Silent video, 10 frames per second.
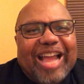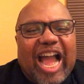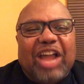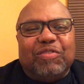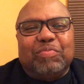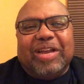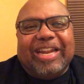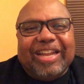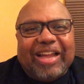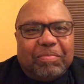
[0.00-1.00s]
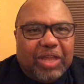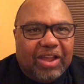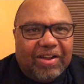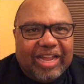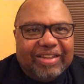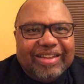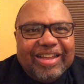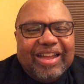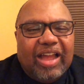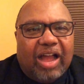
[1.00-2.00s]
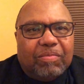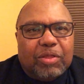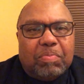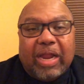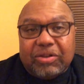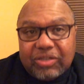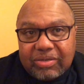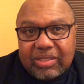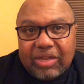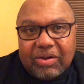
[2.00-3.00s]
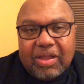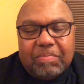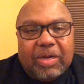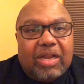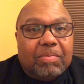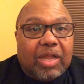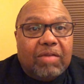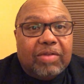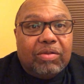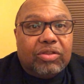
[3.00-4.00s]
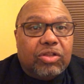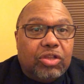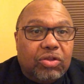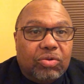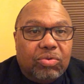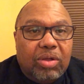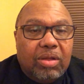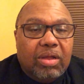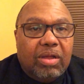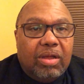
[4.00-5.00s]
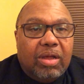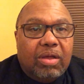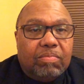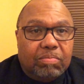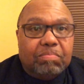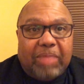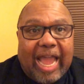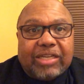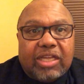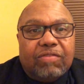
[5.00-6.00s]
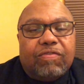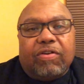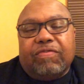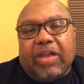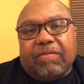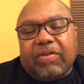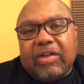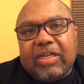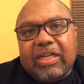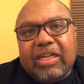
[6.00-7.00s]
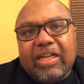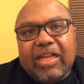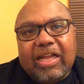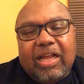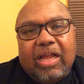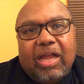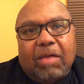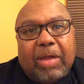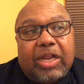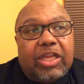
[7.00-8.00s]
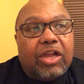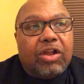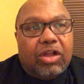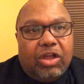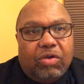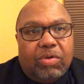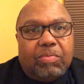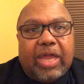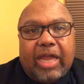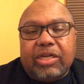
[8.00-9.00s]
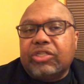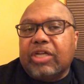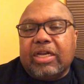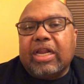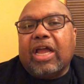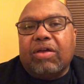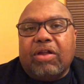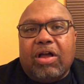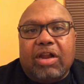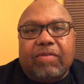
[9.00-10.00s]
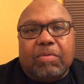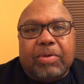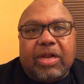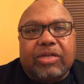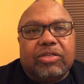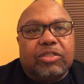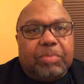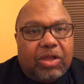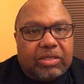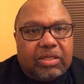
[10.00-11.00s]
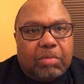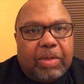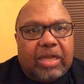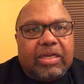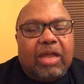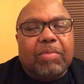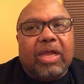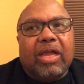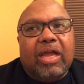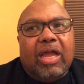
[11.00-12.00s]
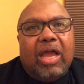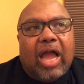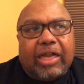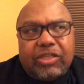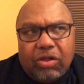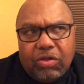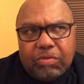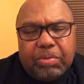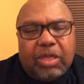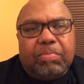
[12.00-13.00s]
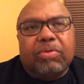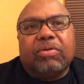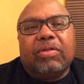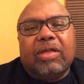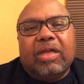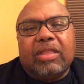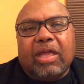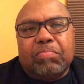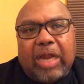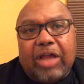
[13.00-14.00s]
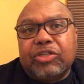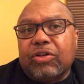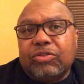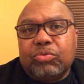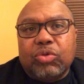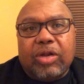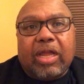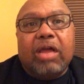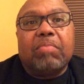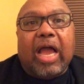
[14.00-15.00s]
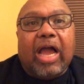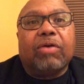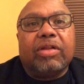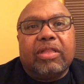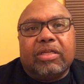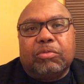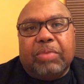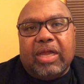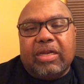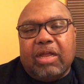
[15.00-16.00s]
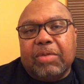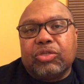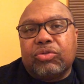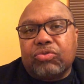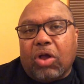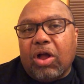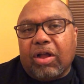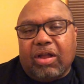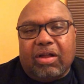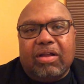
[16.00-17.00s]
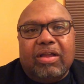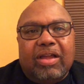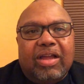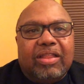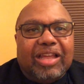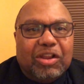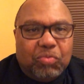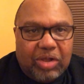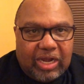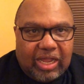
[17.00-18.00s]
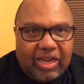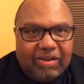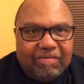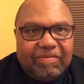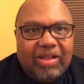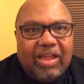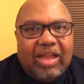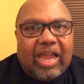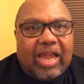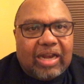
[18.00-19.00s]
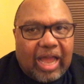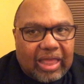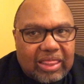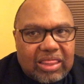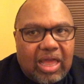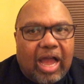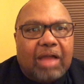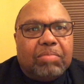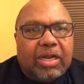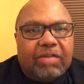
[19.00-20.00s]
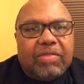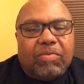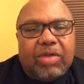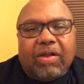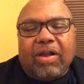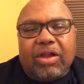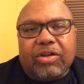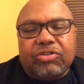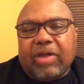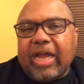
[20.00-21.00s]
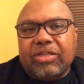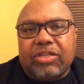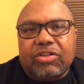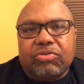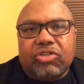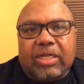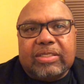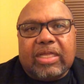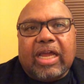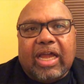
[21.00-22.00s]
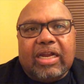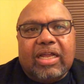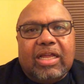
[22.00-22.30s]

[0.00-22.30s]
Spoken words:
Hi, everybody. I'm Gary. I'm with the Plowshares Theatre Company, and I'm coming to you asking for a favor. About a year ago, when we had to shut down all of our productions because of the pandemic, I told people that Plowshares was going to come out of this pandemic stronger than it went in. And I believe that we are on a track to do just that.